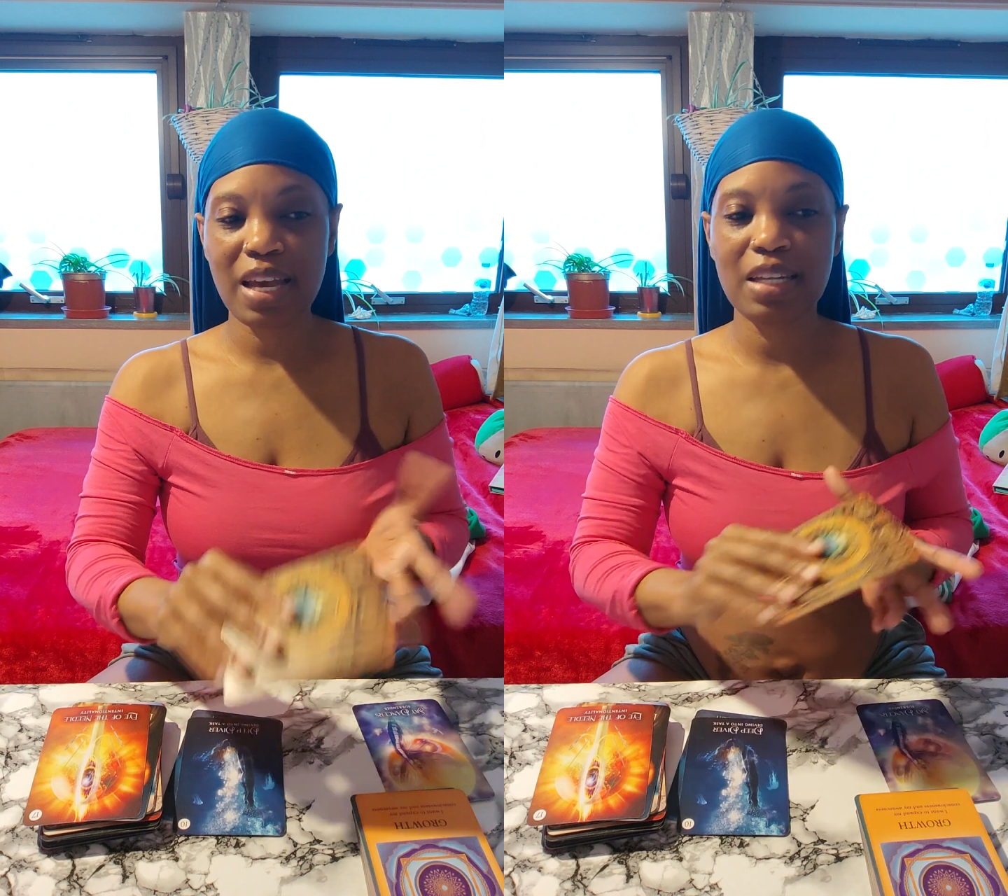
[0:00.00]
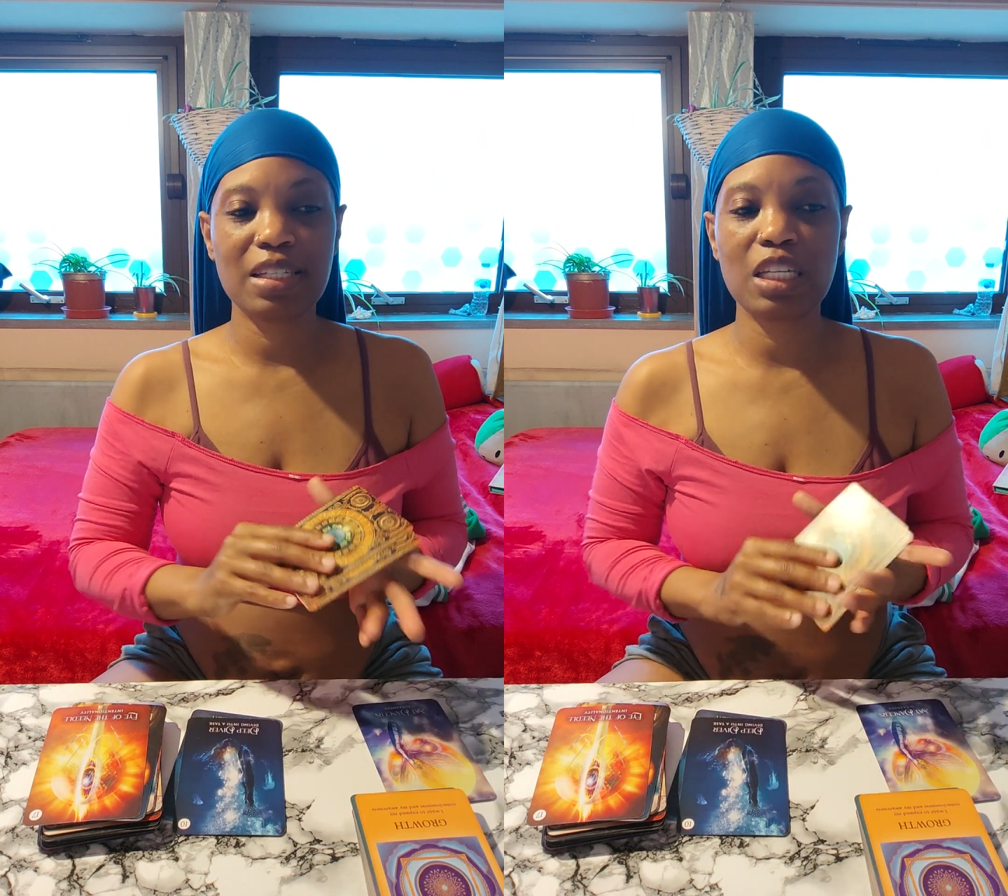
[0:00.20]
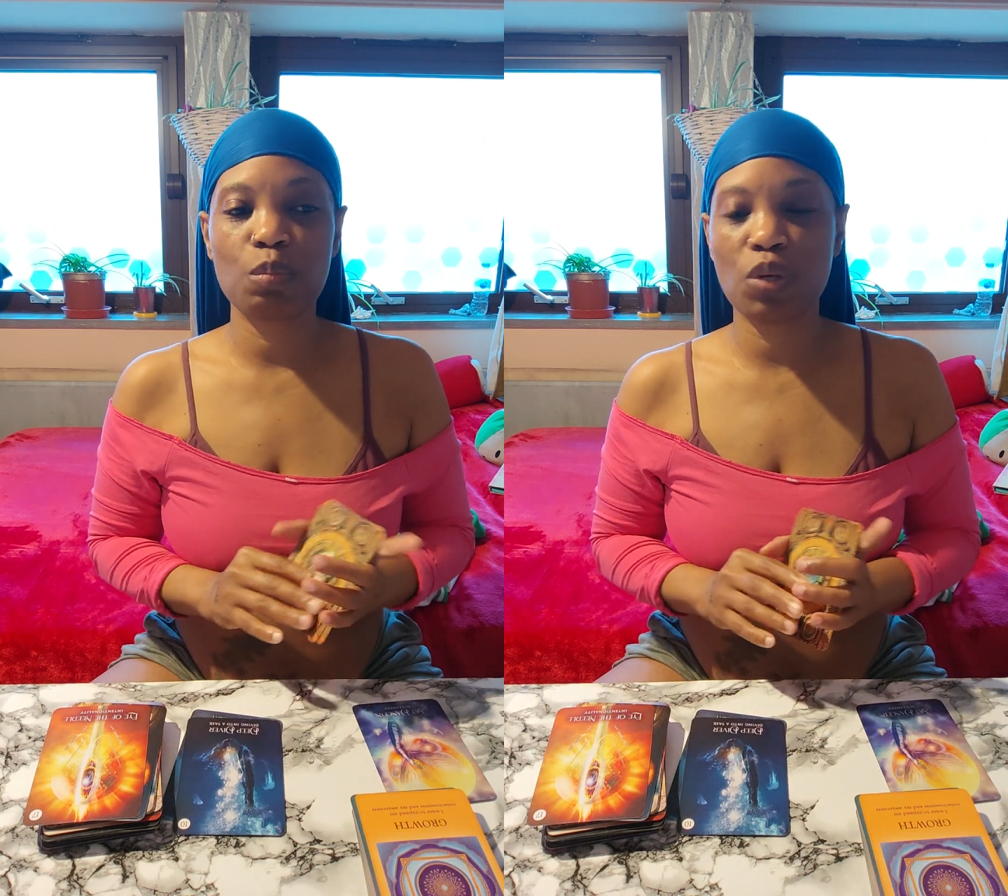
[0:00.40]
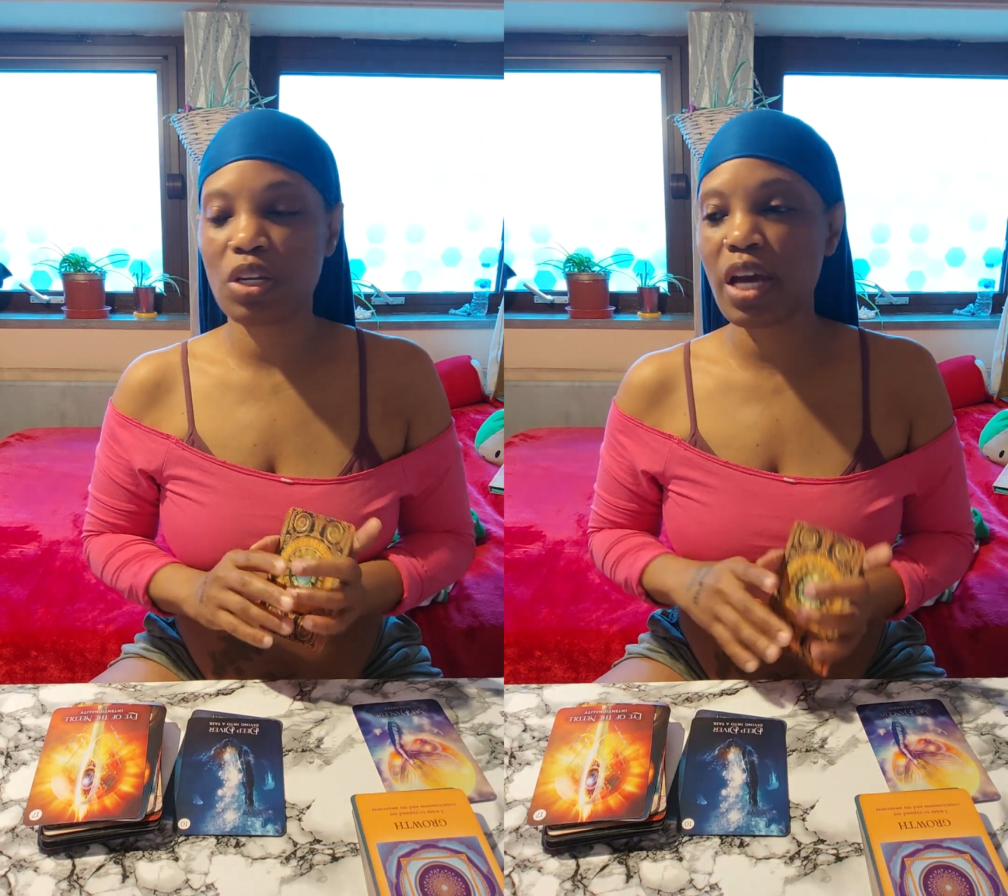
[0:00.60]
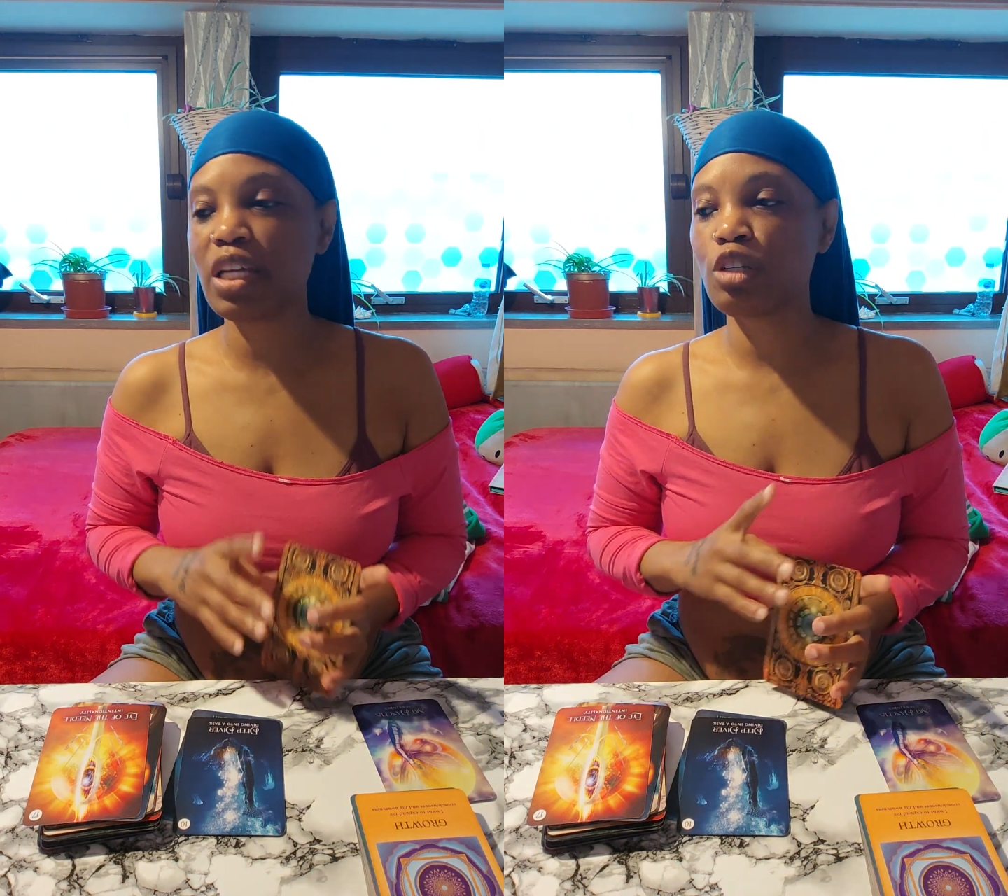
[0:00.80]
that deep.
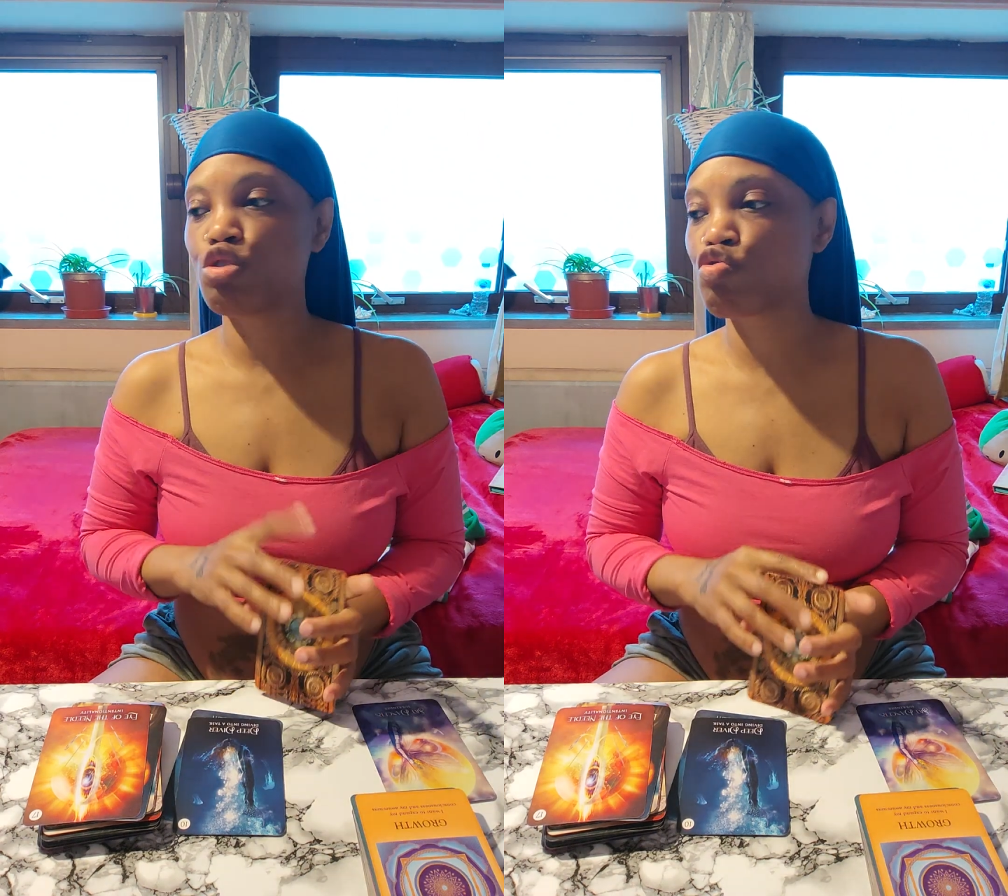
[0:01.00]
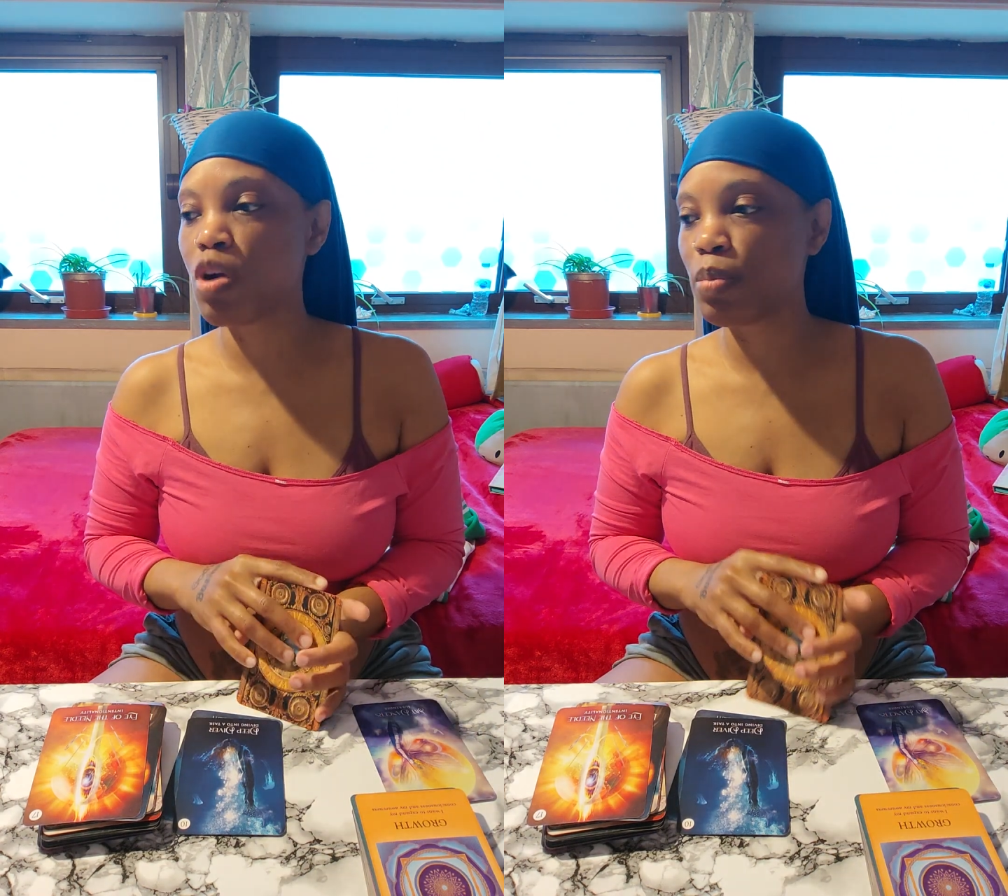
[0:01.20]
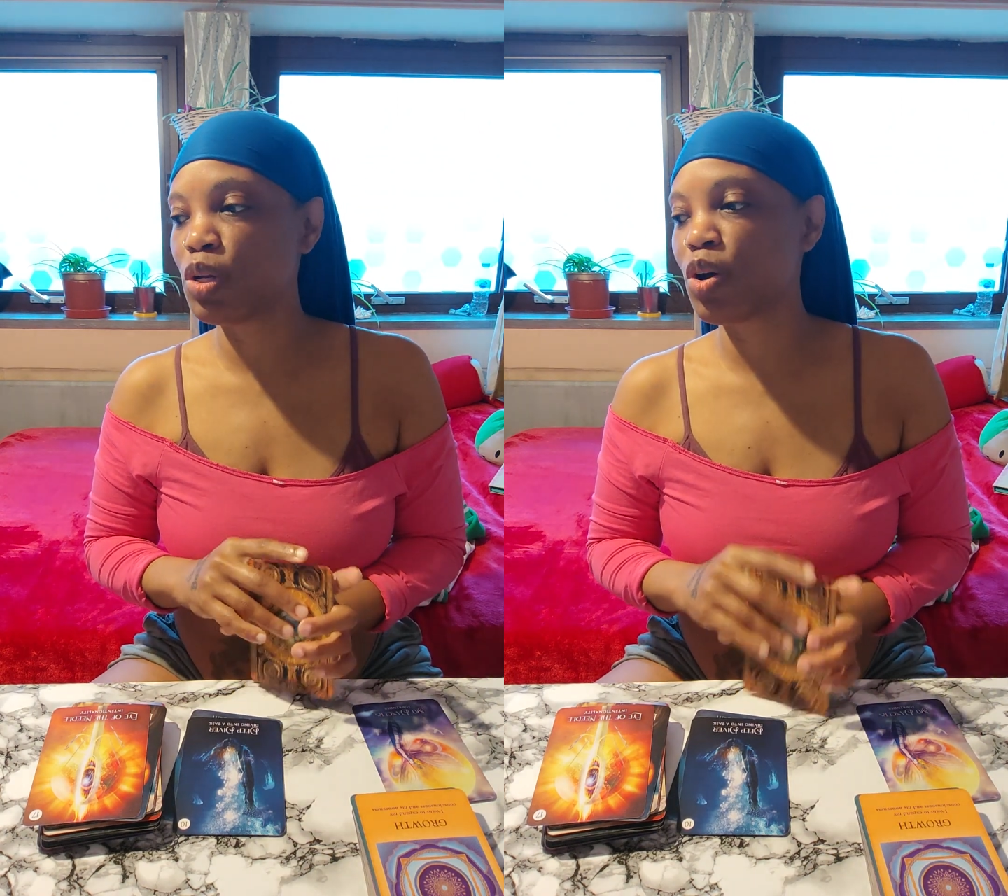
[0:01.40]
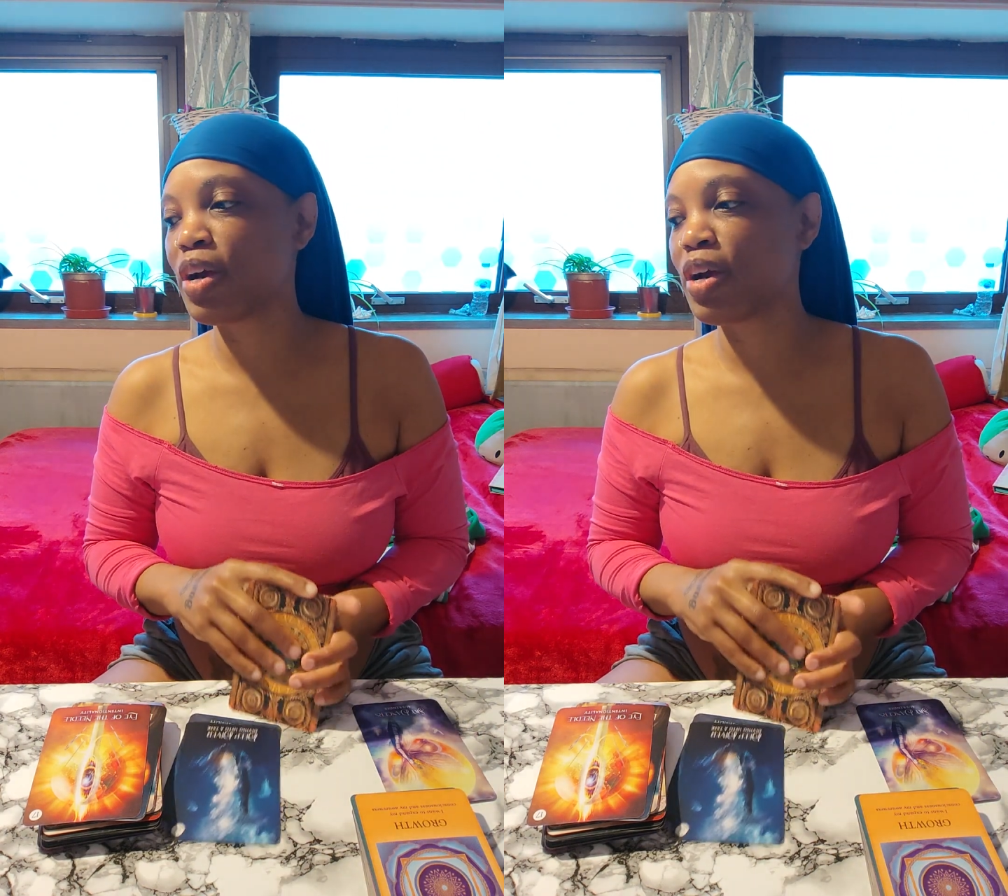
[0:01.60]
You're not in trouble